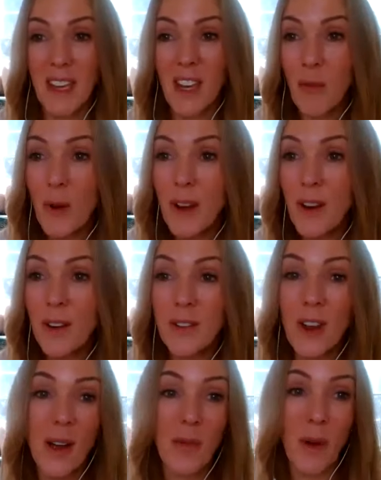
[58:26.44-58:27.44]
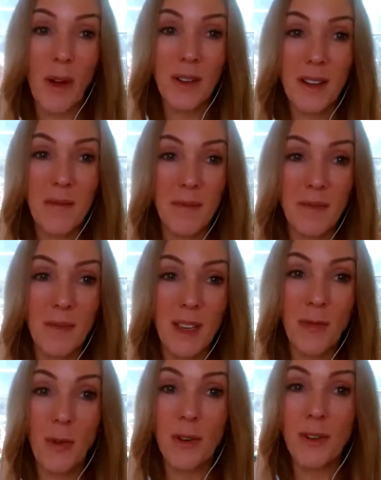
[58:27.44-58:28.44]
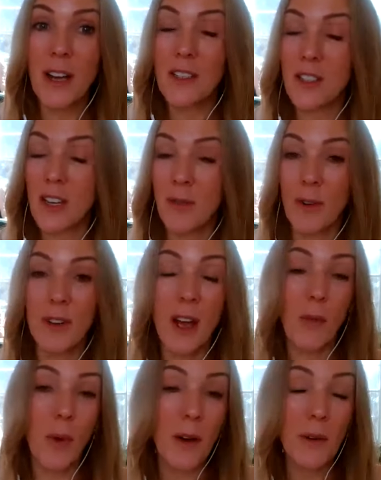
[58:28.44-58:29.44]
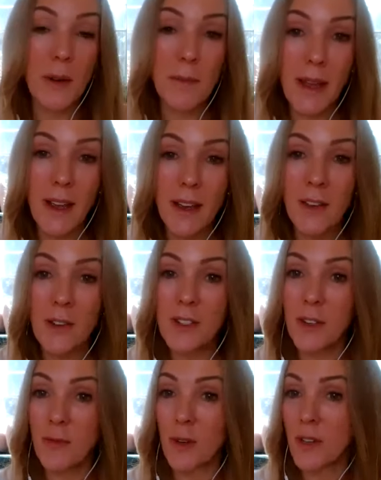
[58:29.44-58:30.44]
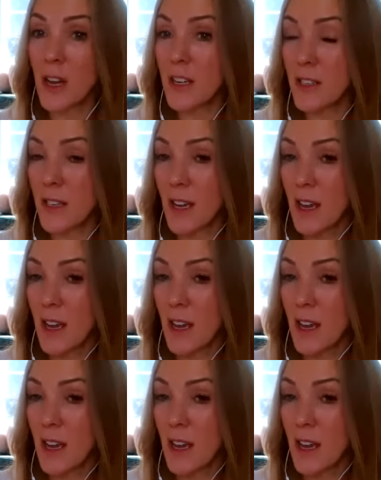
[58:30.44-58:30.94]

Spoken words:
if we are not welcome, if we're not welcomed by others, if we're not